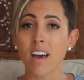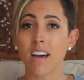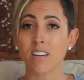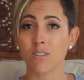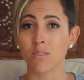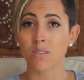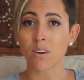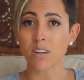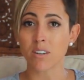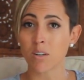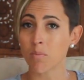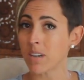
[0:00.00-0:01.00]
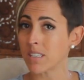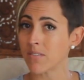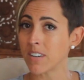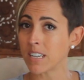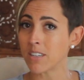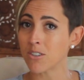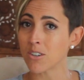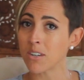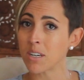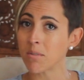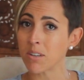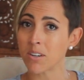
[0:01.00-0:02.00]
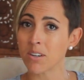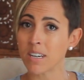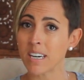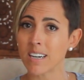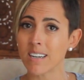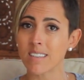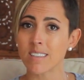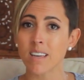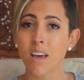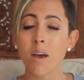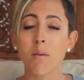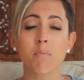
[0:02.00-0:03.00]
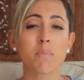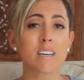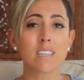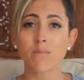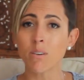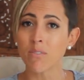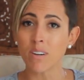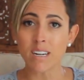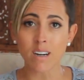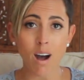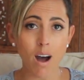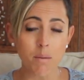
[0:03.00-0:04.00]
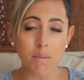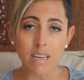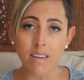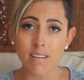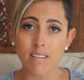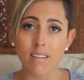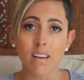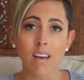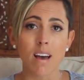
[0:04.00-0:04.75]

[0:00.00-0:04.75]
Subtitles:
as you started your breastfeeding journey with your kids, please feel free to comment.